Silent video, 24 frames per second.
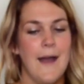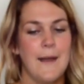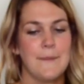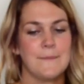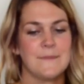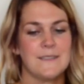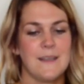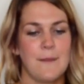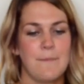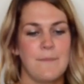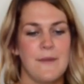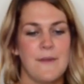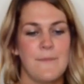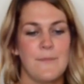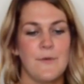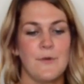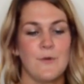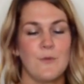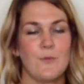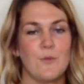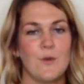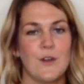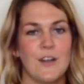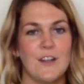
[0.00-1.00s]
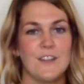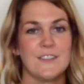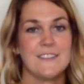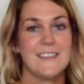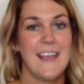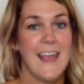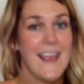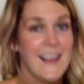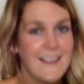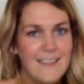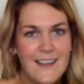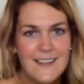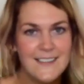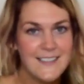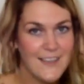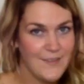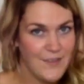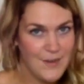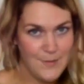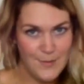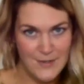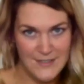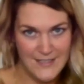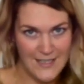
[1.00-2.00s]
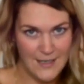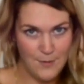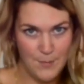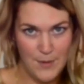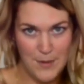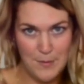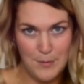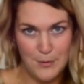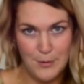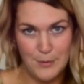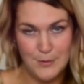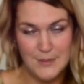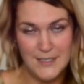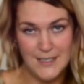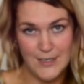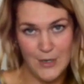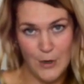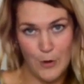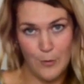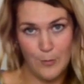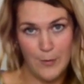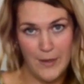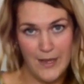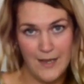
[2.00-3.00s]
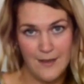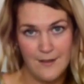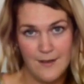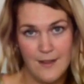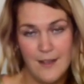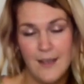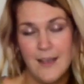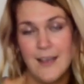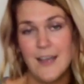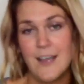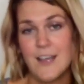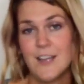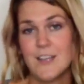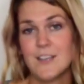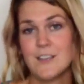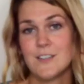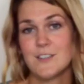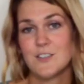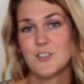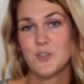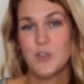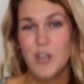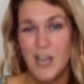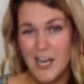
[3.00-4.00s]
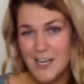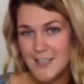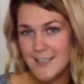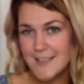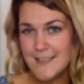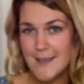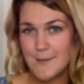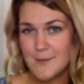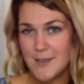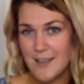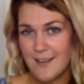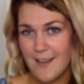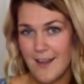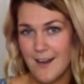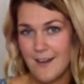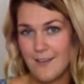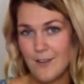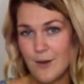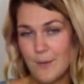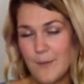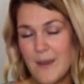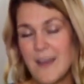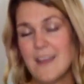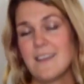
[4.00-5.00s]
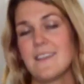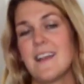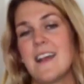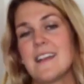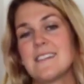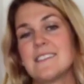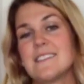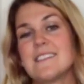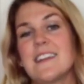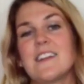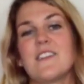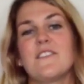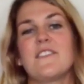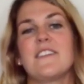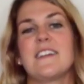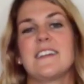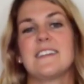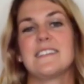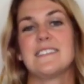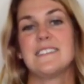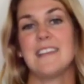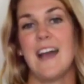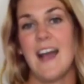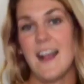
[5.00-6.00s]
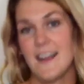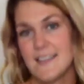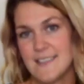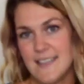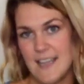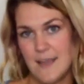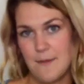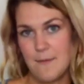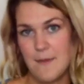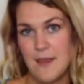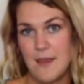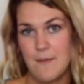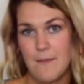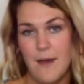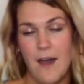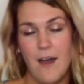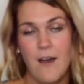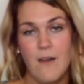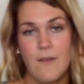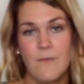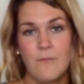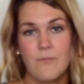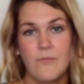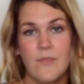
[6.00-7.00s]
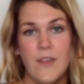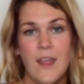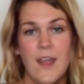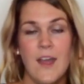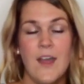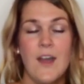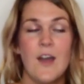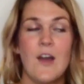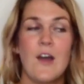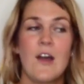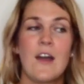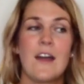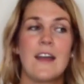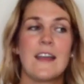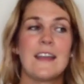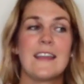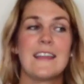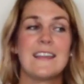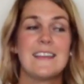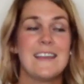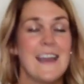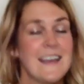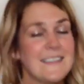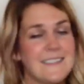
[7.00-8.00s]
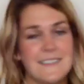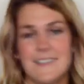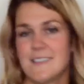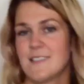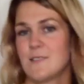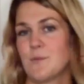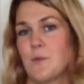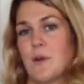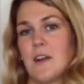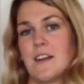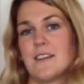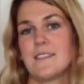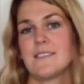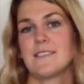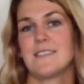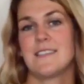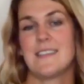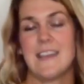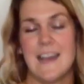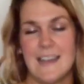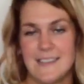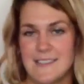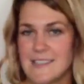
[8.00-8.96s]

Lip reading: Some people will take that 70% of people who didn't open, change the subject line a little bit, and send out the exact same email. Yes, this works. Yes,